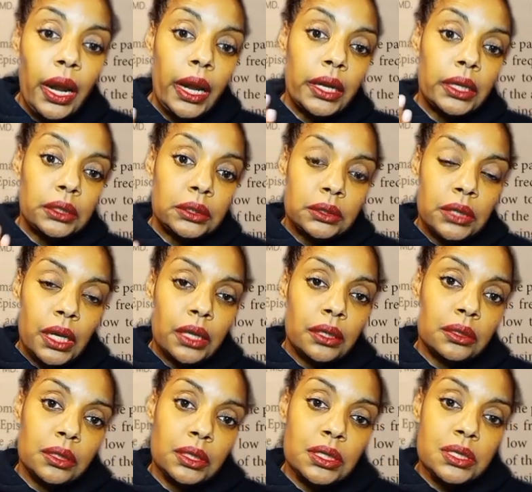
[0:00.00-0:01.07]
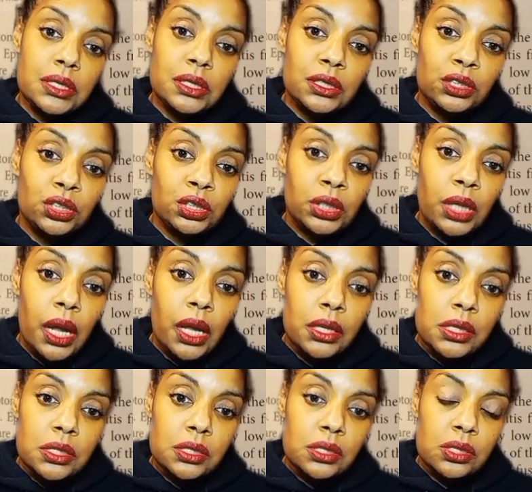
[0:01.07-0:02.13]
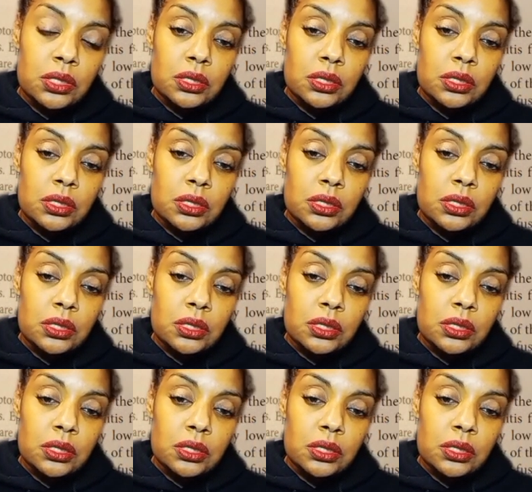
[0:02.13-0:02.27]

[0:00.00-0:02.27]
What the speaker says: And this is just